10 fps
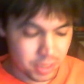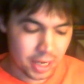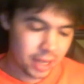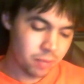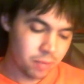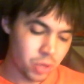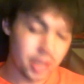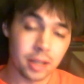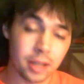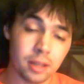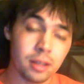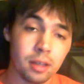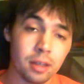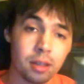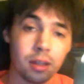am reading
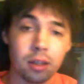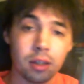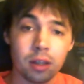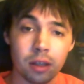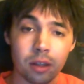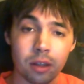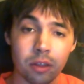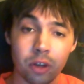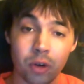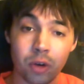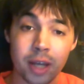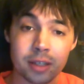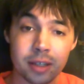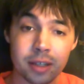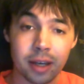The Greatest
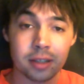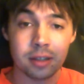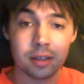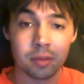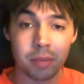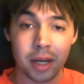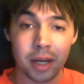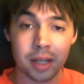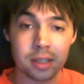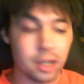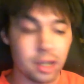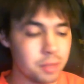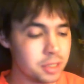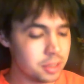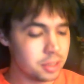Night by
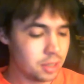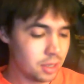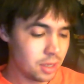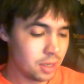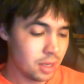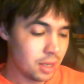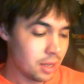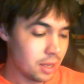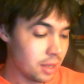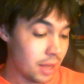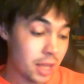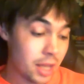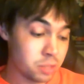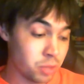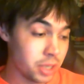Thomas
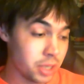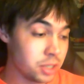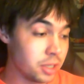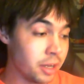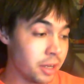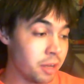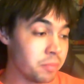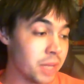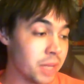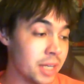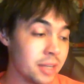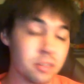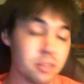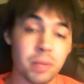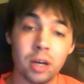Asbridge, and it is
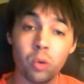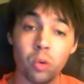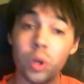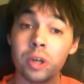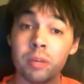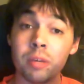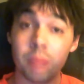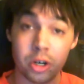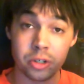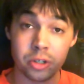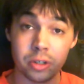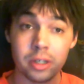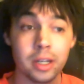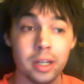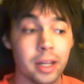about William Marshall.
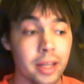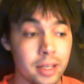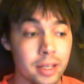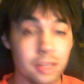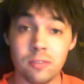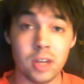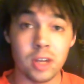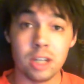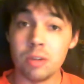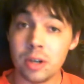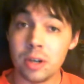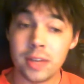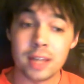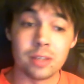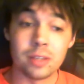And if none of you know
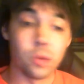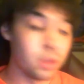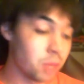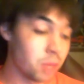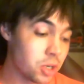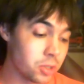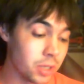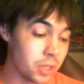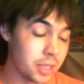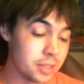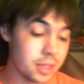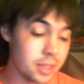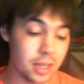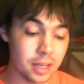that, then William Marshall is the